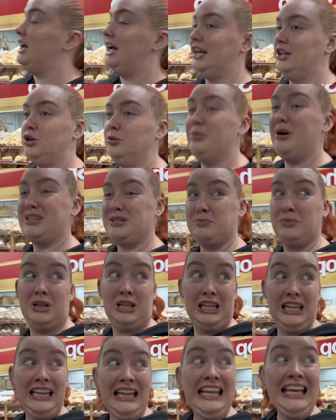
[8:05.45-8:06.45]
and you best
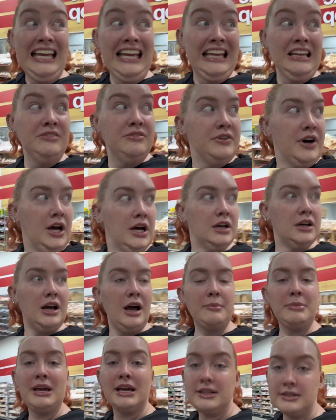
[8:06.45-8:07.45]
believe
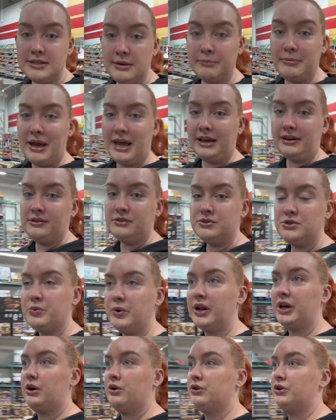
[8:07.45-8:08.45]
I'm getting some bagels
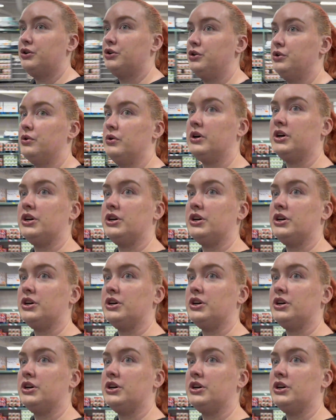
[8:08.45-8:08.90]
when I go to New York.